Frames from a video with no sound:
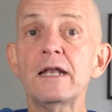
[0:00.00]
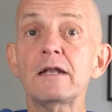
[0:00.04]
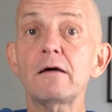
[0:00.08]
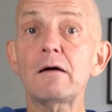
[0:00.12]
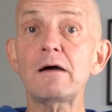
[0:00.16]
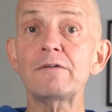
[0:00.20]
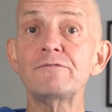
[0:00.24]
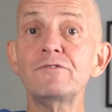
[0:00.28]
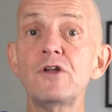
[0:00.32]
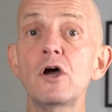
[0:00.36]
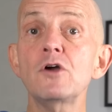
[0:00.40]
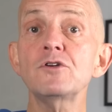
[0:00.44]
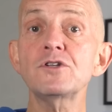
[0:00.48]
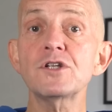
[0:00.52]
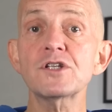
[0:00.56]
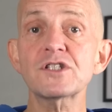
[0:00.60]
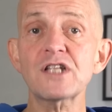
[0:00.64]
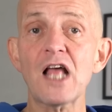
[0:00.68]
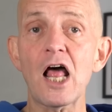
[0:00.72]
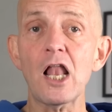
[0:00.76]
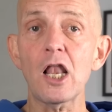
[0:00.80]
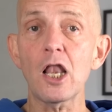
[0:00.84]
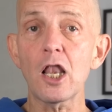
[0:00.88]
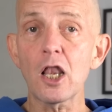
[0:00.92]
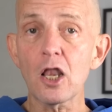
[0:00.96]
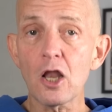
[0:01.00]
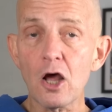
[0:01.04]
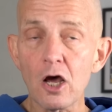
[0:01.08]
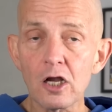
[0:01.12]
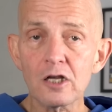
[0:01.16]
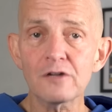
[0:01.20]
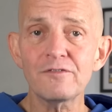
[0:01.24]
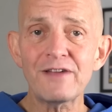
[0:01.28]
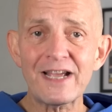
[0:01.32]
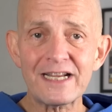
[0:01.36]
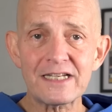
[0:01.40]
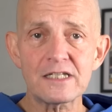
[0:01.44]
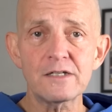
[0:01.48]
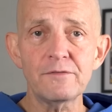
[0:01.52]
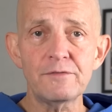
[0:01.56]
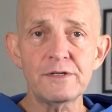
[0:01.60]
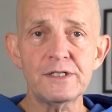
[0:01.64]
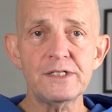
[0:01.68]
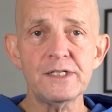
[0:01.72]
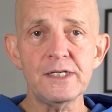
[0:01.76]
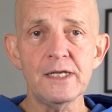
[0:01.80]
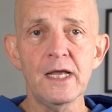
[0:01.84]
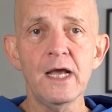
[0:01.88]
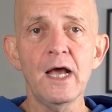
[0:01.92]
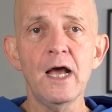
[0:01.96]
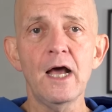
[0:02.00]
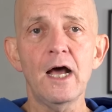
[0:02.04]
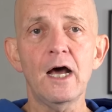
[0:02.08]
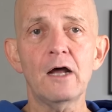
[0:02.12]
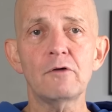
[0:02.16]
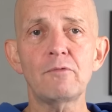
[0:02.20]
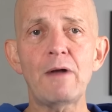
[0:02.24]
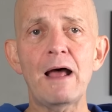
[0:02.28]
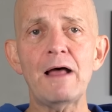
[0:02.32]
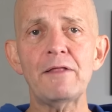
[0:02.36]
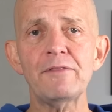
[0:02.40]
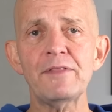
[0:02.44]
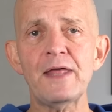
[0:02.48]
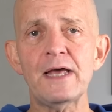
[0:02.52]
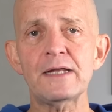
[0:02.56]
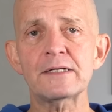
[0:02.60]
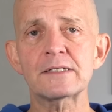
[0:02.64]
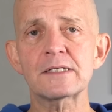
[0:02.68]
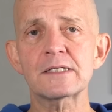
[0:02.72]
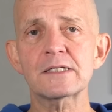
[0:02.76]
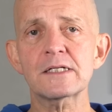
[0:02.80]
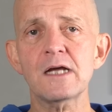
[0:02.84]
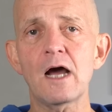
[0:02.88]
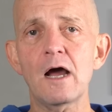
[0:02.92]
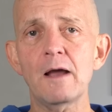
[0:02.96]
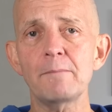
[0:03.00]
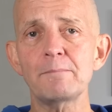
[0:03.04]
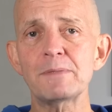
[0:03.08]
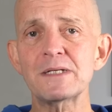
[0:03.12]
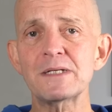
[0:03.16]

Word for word: Now I've noticed a lot of activity around that time,